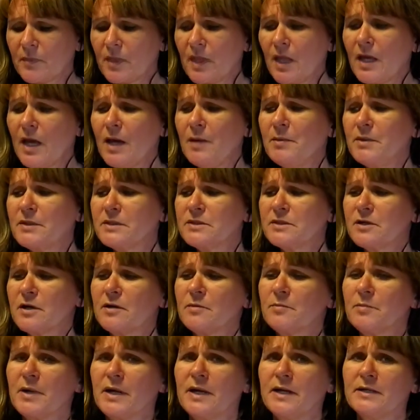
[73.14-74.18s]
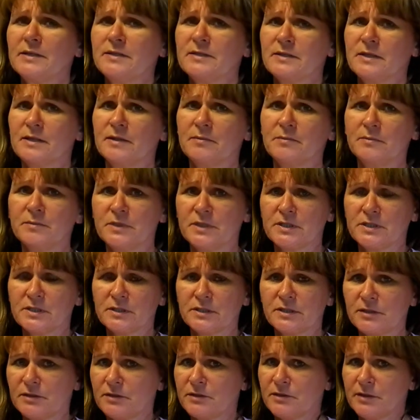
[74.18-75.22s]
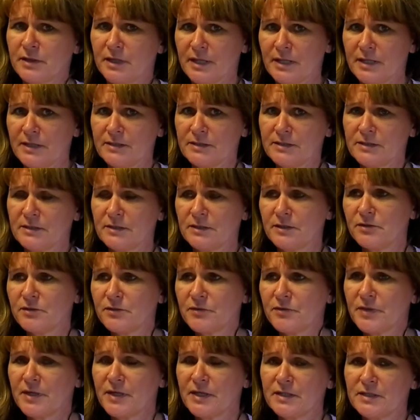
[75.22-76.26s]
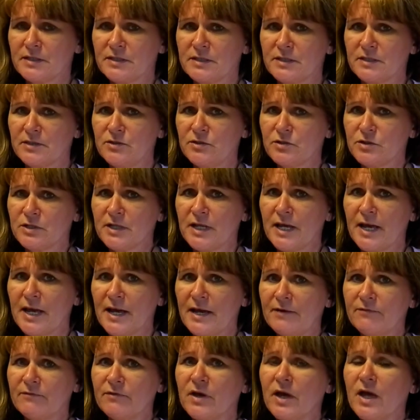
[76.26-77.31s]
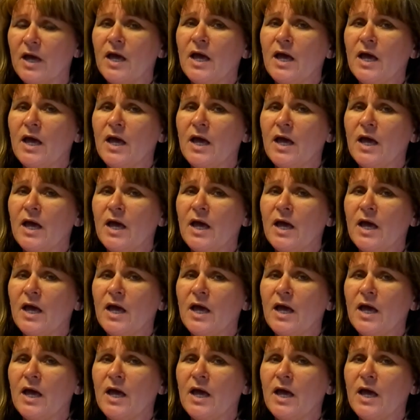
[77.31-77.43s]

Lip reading: I'm going to start by some just little hints, little things that you should have.